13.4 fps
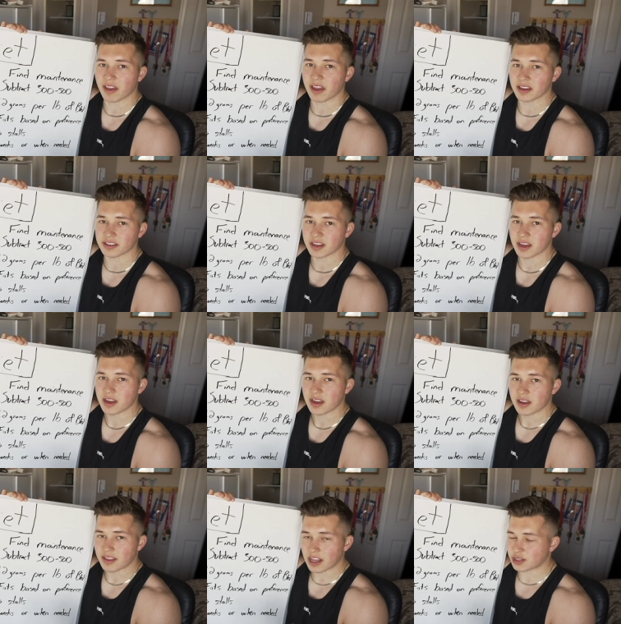things,
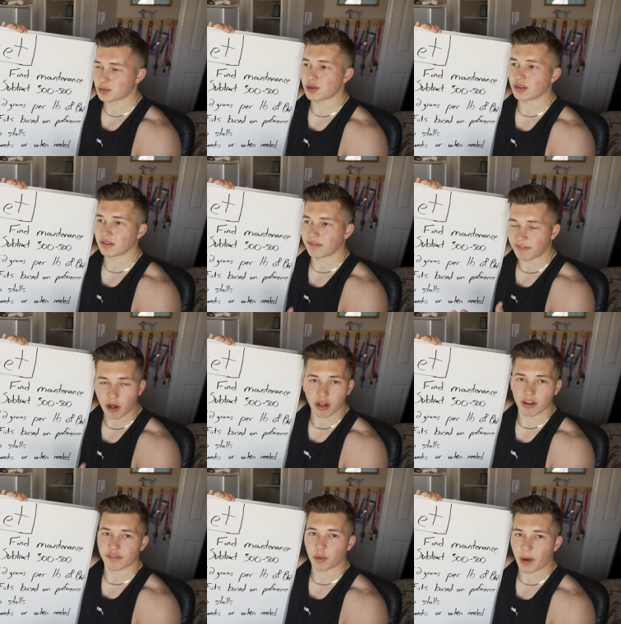that's when you can
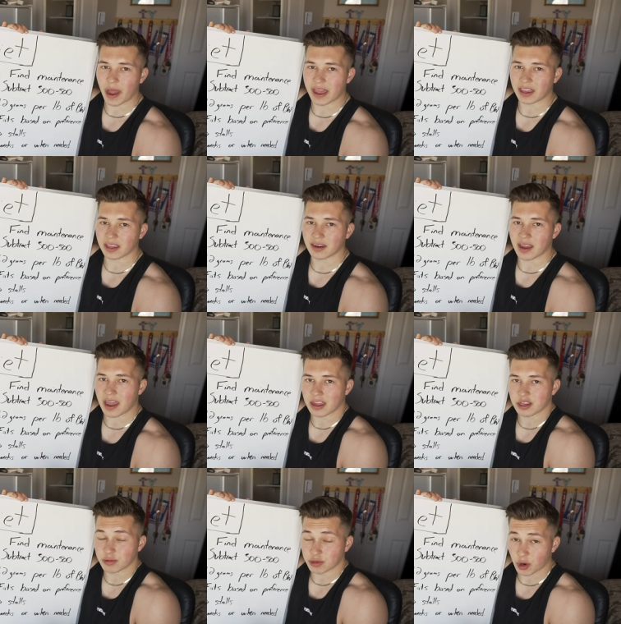fall off the wagon
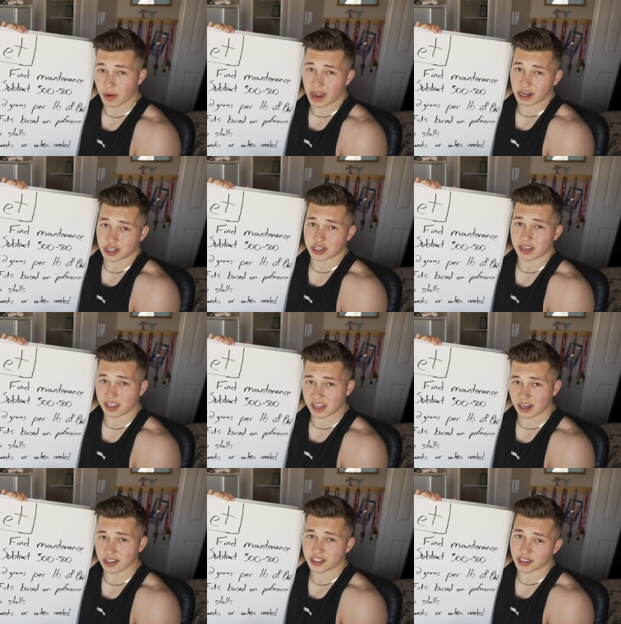and you don't actually
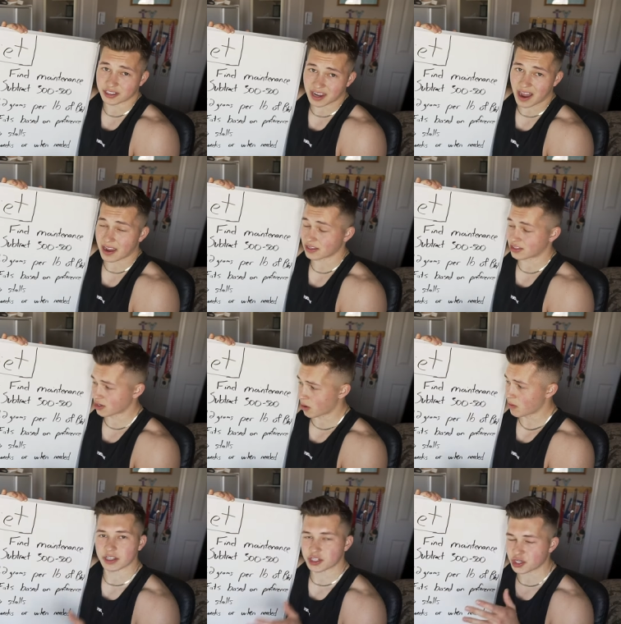adhere to your diet.
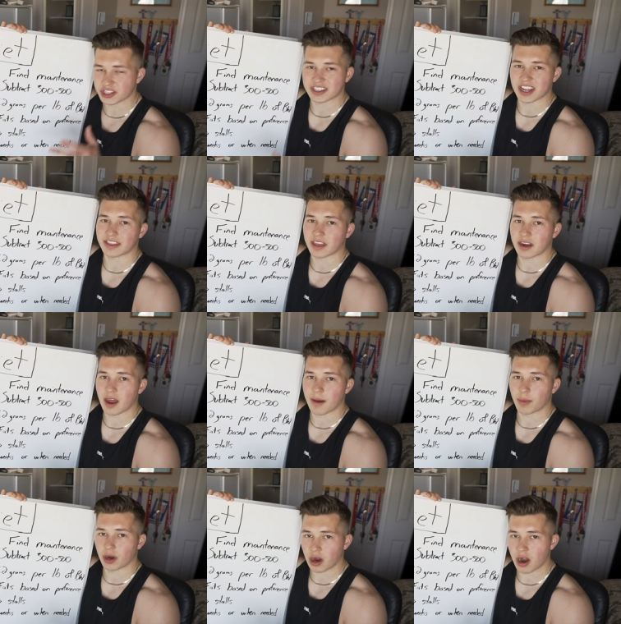So let's just set that
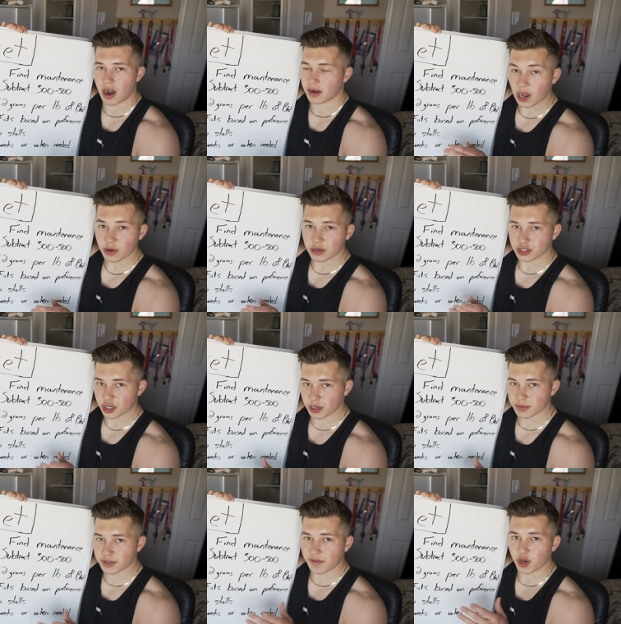number, all right? Now, in
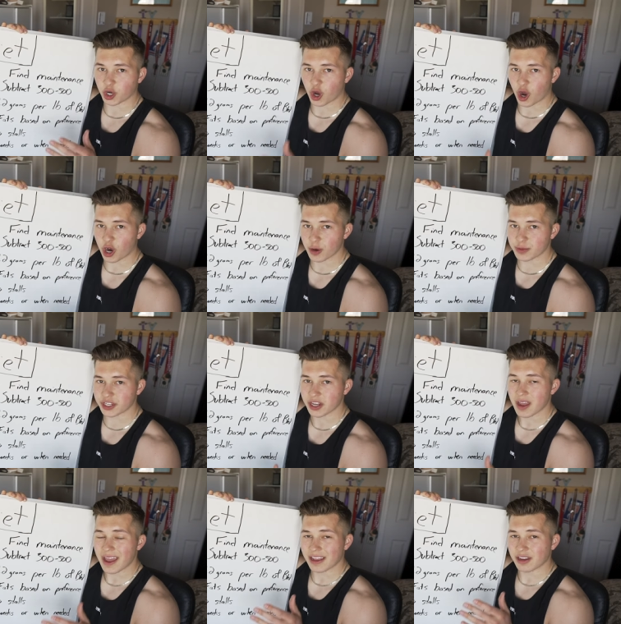terms of your carbs
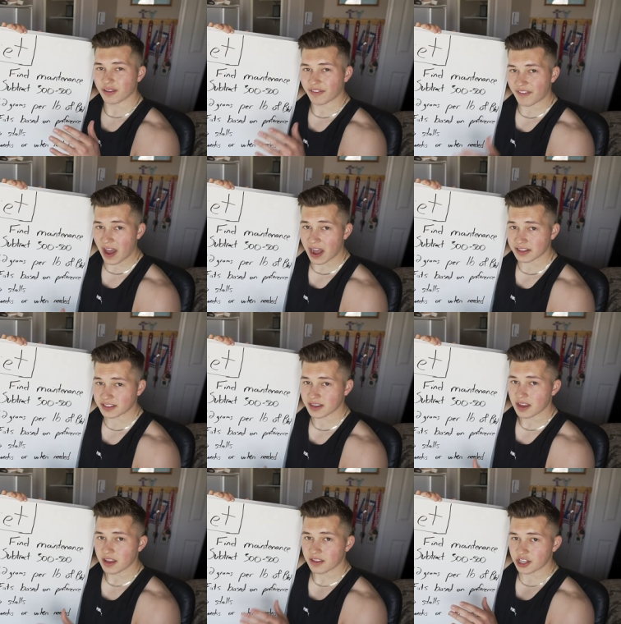and and your
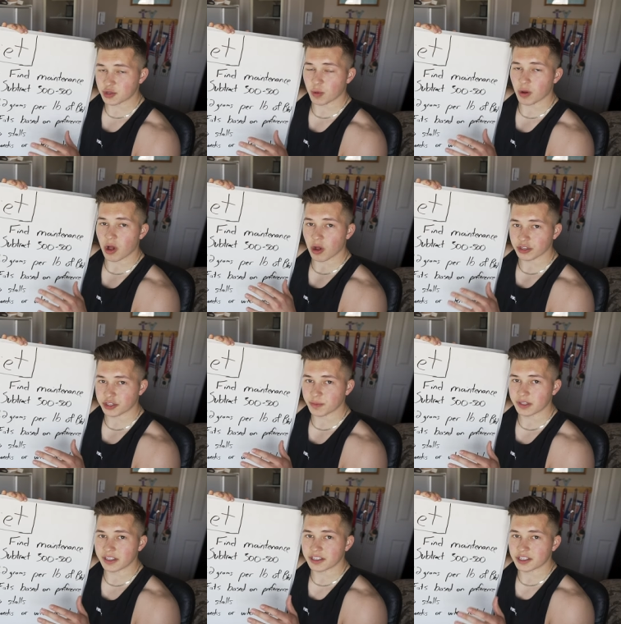fats. This will
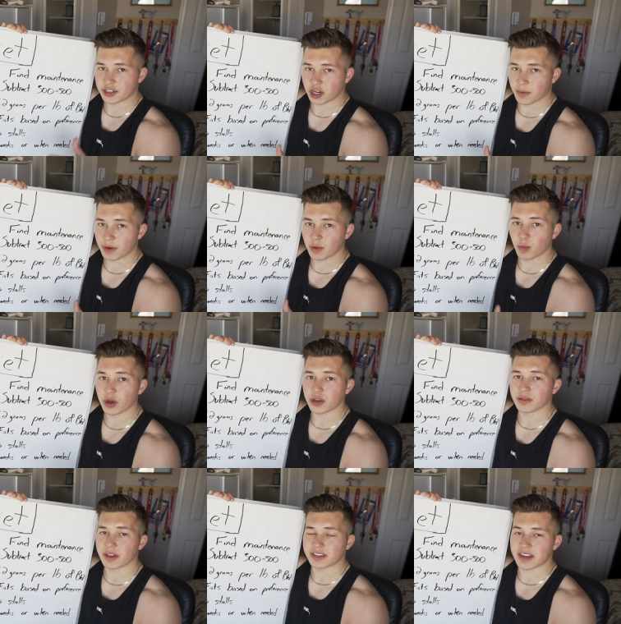ultimately determine what
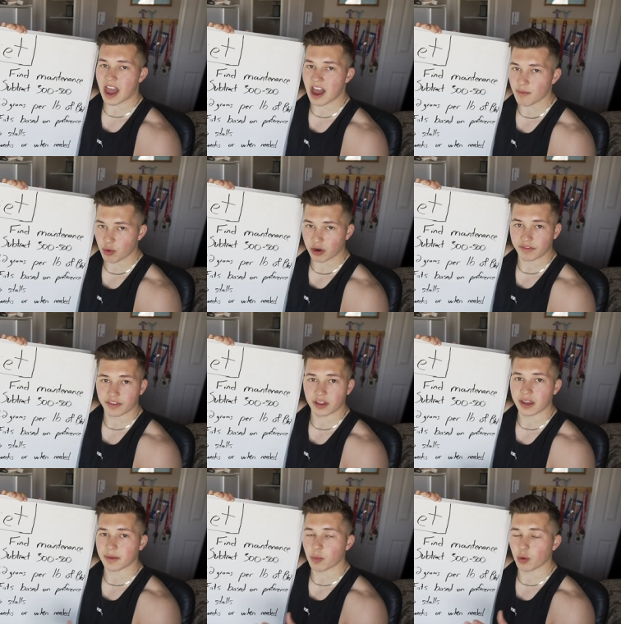you like to have more. If you
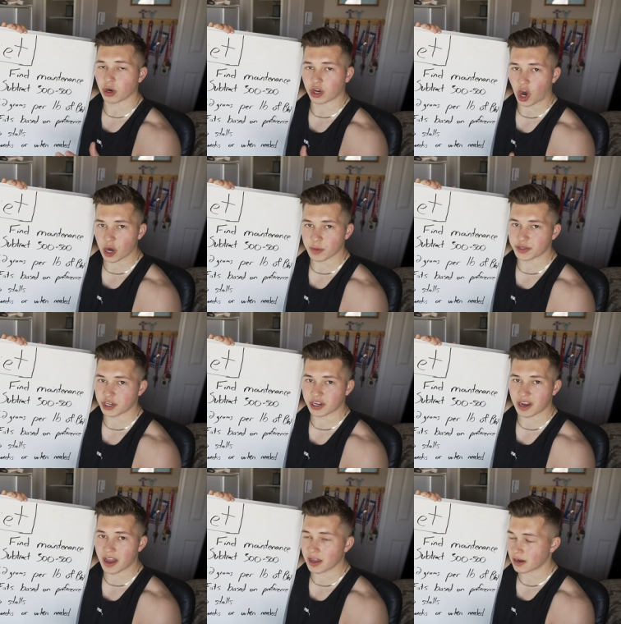like more carbs in
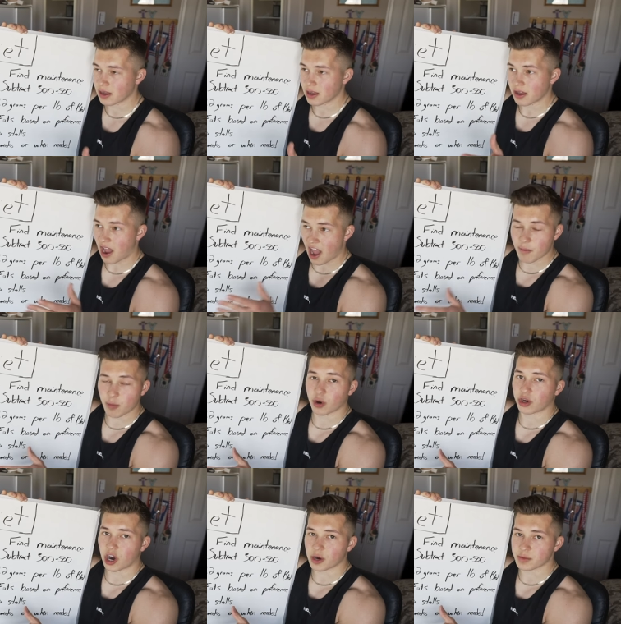your diet, have
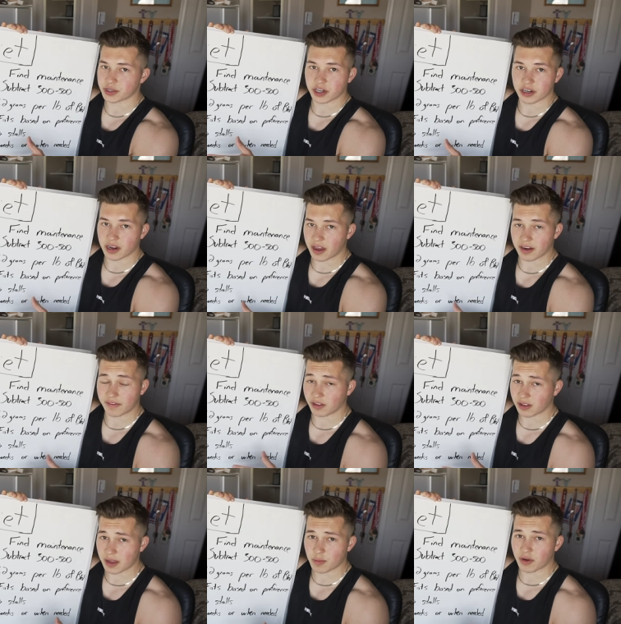more carbs in your diet. If
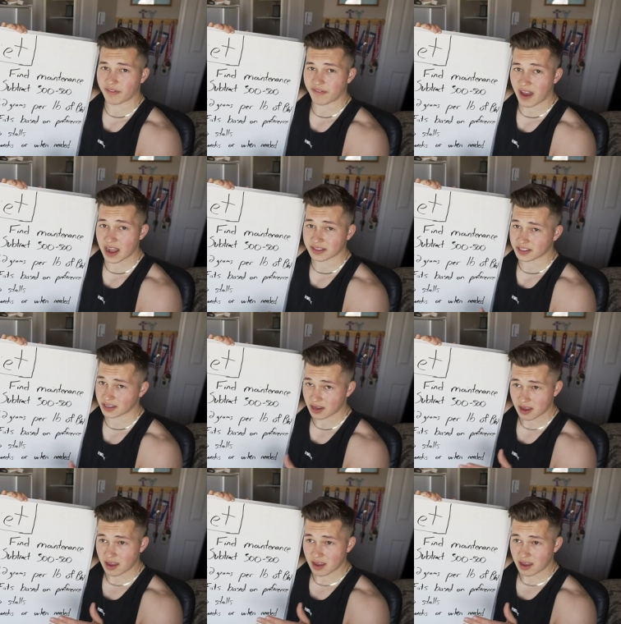you like more fats,